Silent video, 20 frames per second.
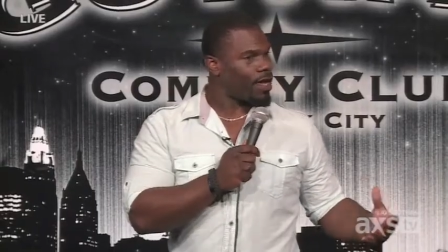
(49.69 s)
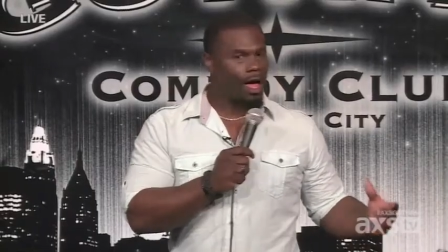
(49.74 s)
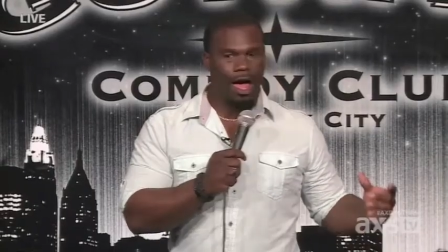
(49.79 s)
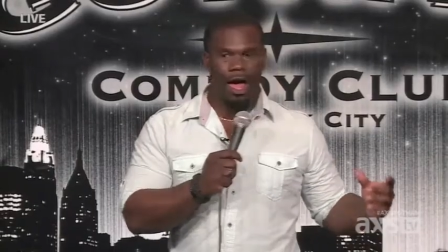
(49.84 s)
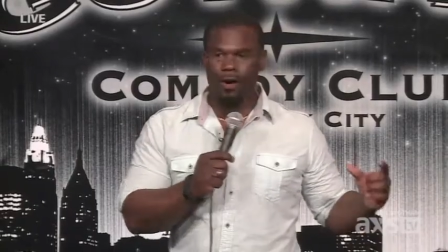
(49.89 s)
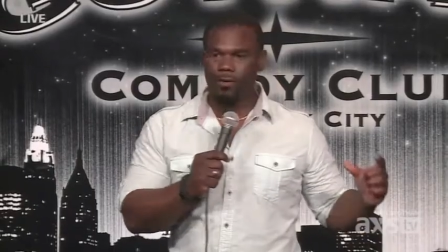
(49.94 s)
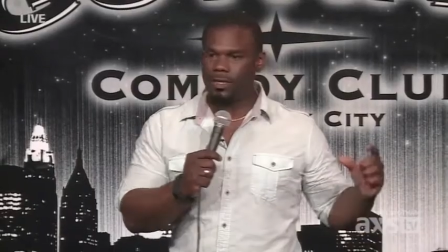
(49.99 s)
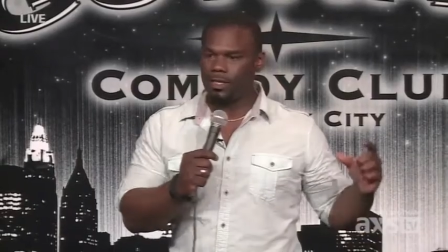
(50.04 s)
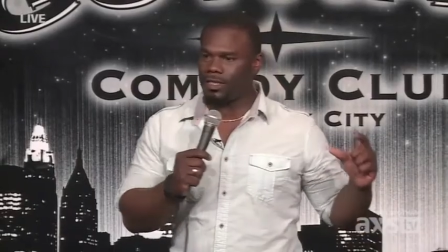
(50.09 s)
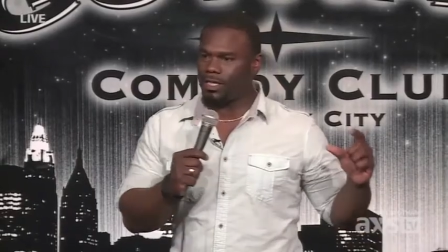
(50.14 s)

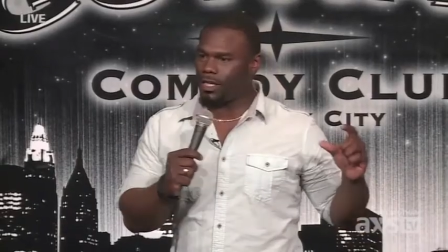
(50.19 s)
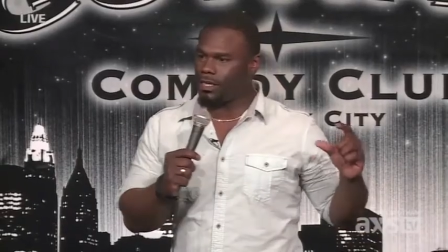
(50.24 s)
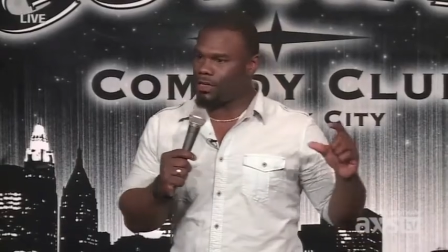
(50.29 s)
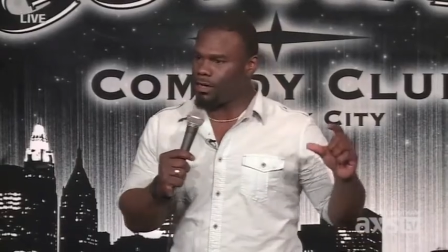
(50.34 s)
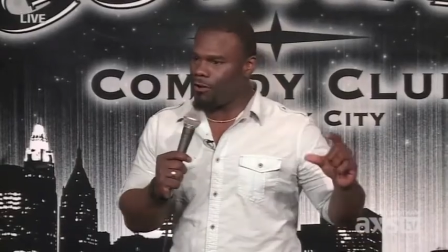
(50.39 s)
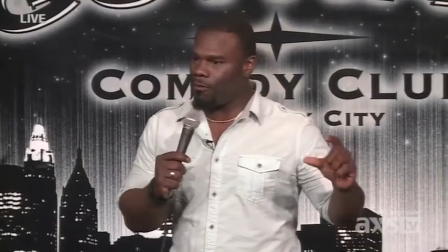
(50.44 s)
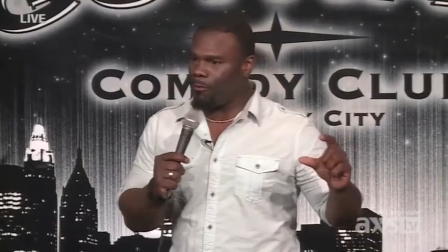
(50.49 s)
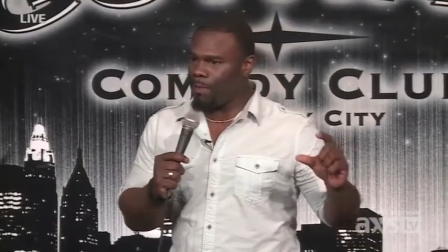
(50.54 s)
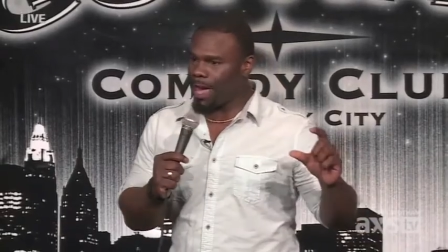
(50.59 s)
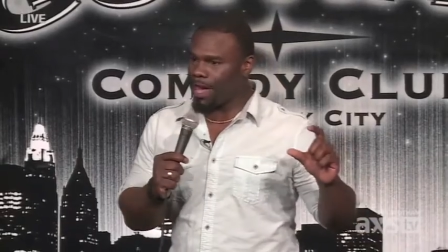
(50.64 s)
How is there
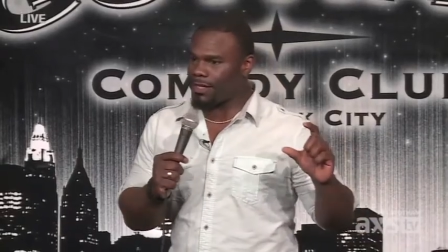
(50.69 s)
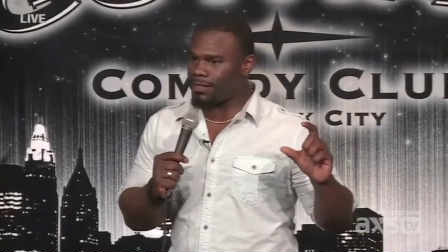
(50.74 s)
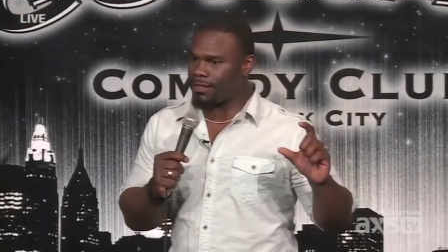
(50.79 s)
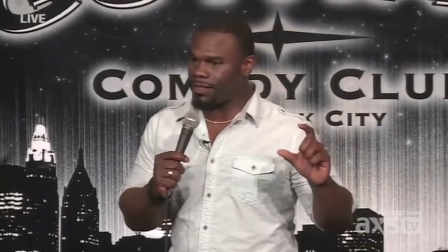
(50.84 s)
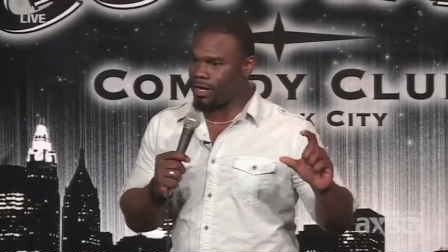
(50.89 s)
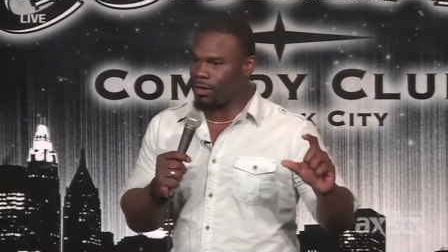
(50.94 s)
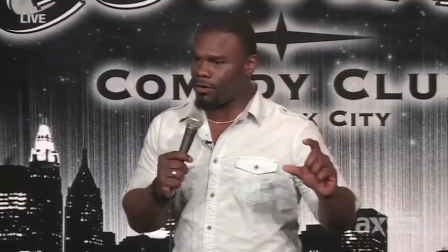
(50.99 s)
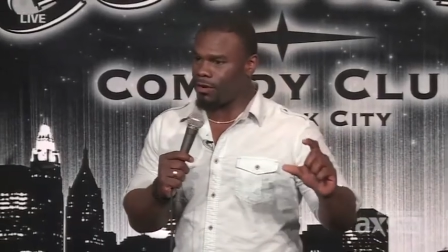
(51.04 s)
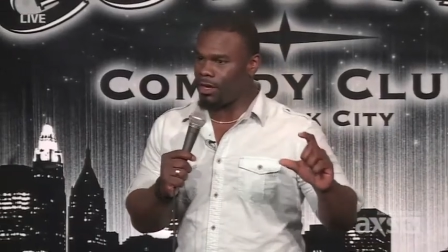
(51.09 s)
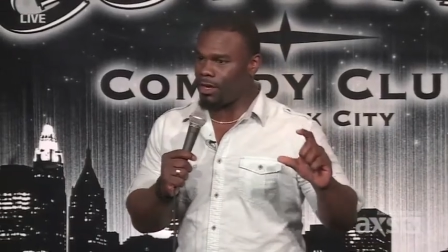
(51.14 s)
no
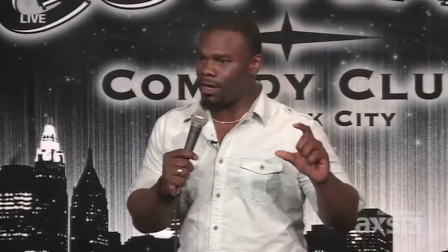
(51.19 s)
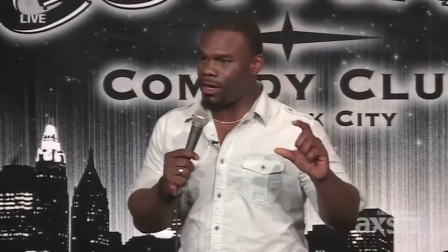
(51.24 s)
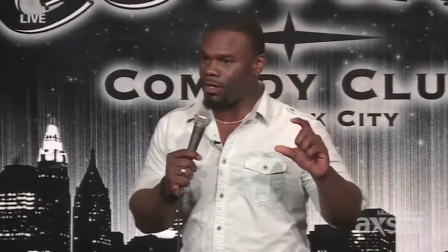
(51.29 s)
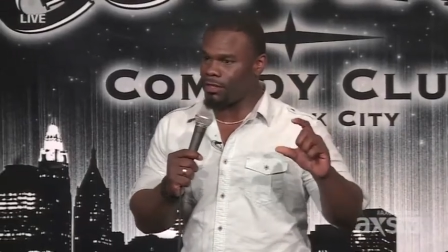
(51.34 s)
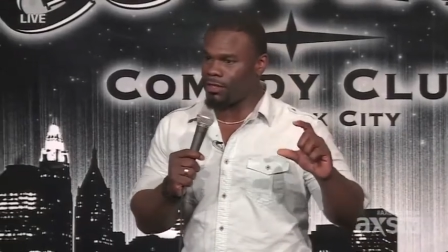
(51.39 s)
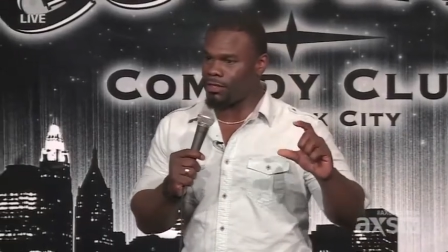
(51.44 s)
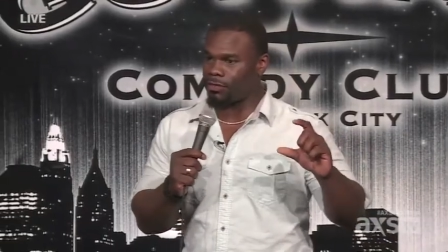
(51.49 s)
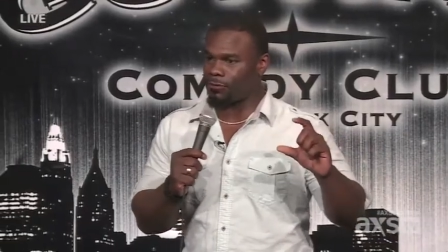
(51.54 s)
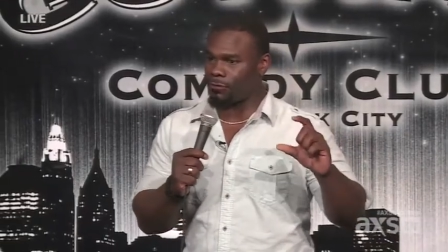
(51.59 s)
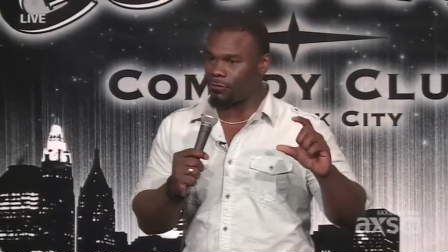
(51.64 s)
bacteria
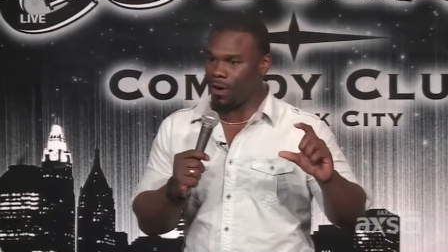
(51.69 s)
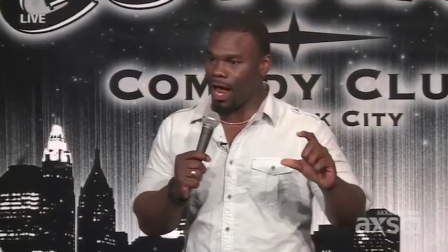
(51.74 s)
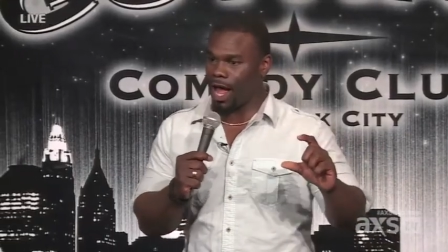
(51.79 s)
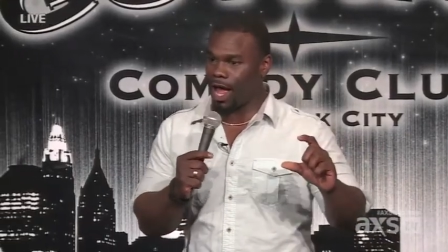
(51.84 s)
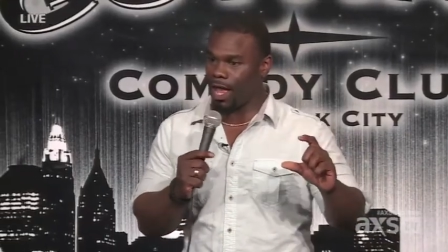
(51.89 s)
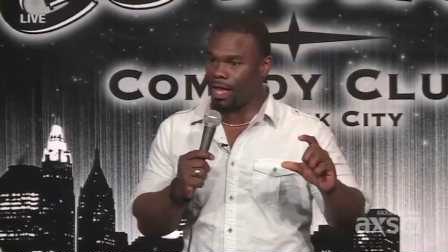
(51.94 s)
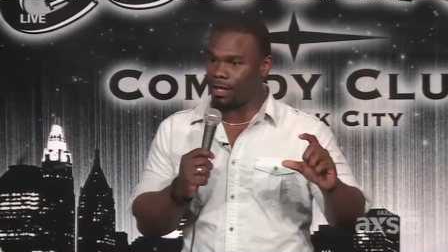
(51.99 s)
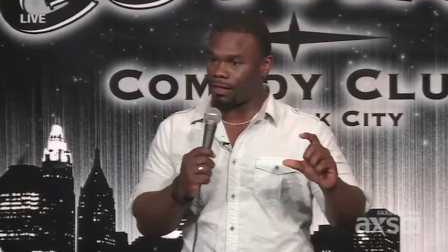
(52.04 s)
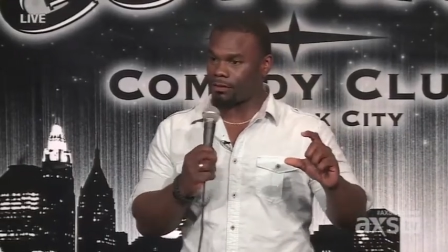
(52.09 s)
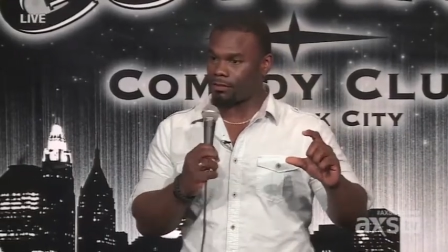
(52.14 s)
on this
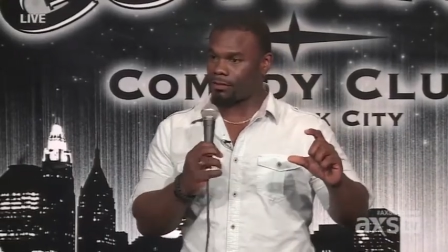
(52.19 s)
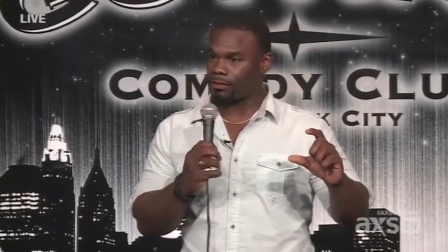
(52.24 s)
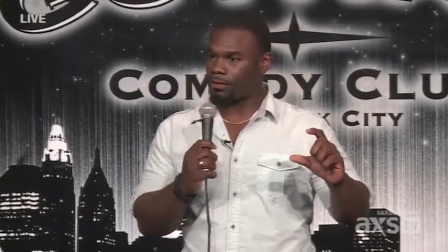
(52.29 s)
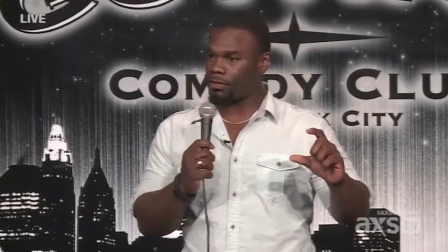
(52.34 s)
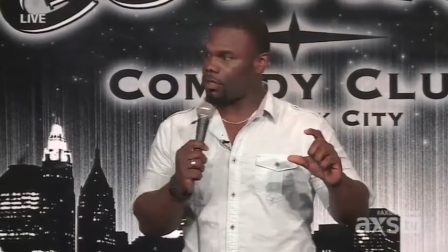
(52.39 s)
fry?